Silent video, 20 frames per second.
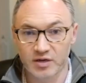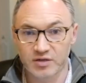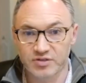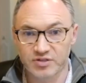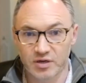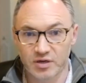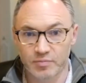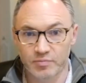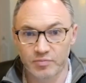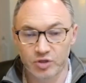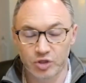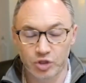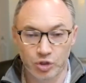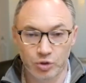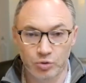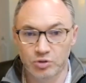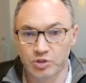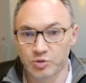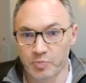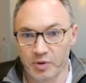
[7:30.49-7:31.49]
Some
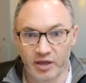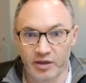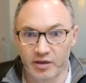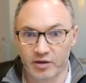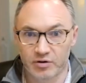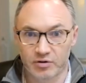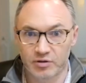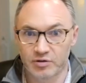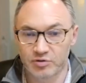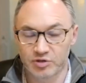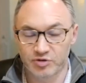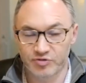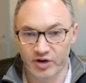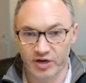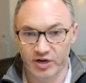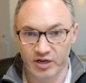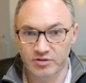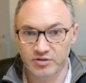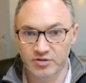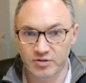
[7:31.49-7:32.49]
huge bank or huge
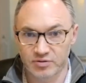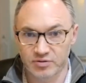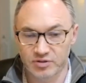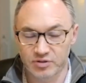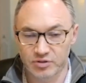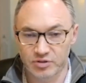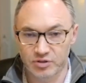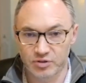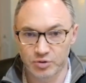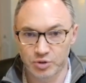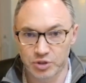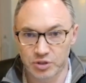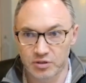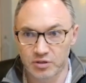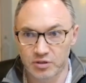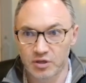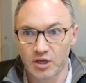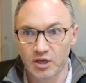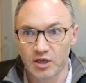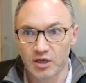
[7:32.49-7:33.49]
financial institution
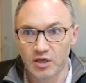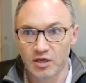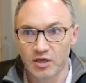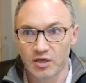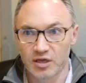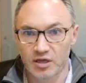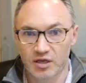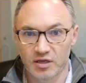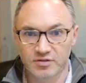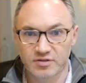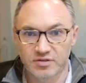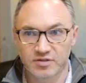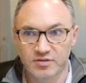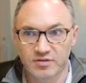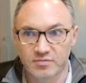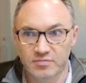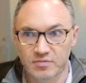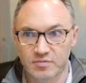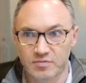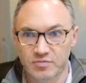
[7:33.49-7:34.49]
is
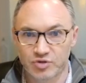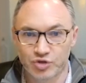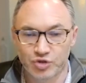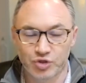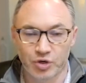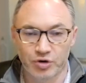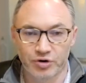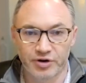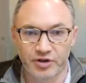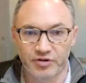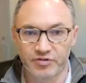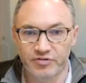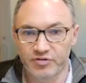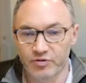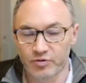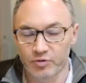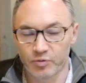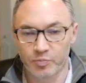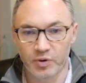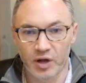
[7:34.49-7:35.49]
starting
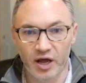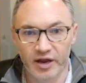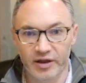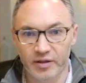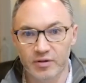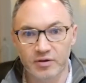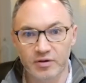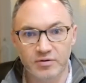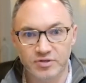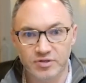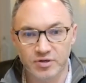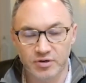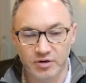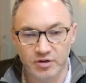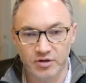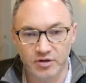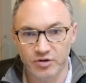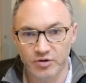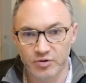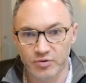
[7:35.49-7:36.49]
to pilot or starting
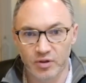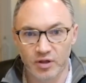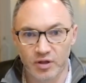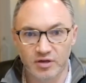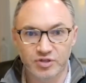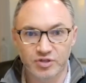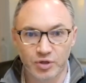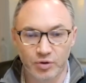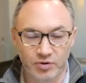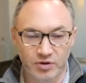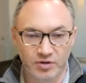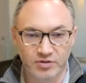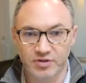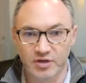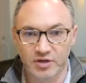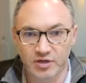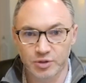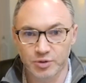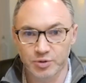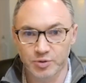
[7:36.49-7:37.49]
to utilize
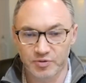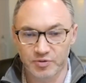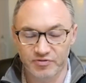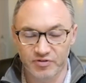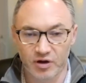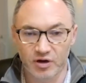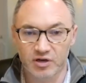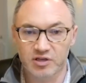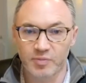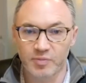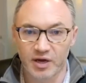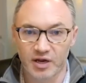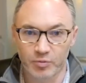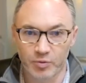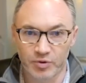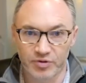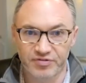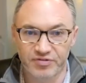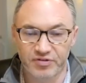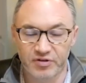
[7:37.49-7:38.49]
tokenizations. We've talked about it
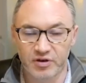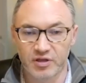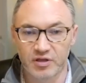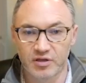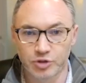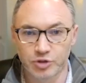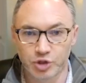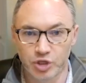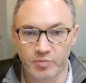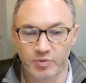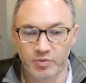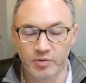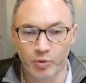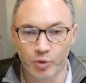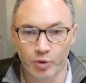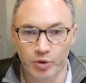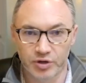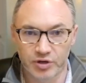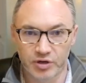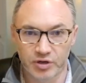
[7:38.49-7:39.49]
with Citi and JP
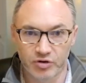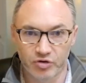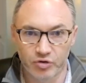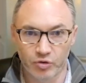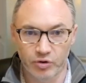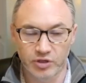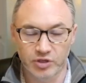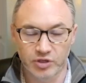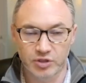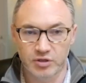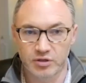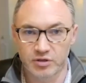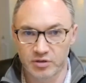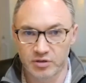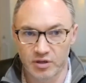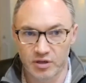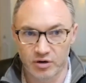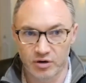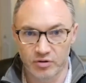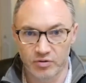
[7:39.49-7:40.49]
Morgan and Deutsche
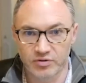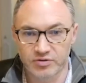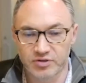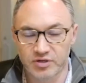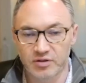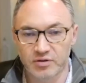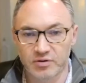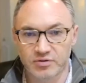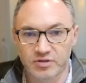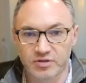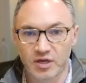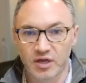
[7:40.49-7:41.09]
and all those others.